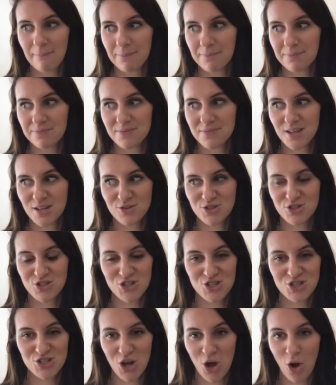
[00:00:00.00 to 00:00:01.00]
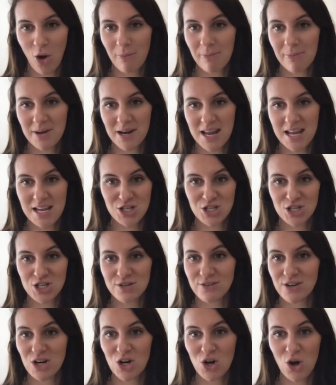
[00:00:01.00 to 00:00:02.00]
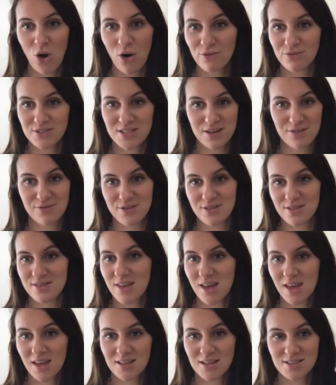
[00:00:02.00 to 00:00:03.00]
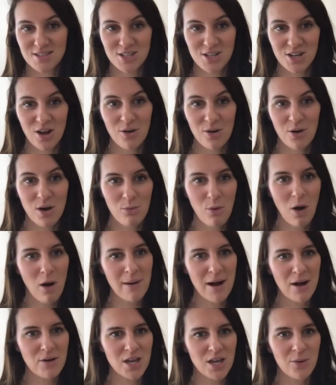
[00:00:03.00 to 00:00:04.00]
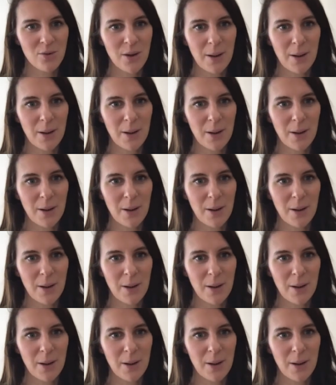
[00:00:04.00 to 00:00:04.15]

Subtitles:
There's just a combination of a lot of different things, you know? What about you?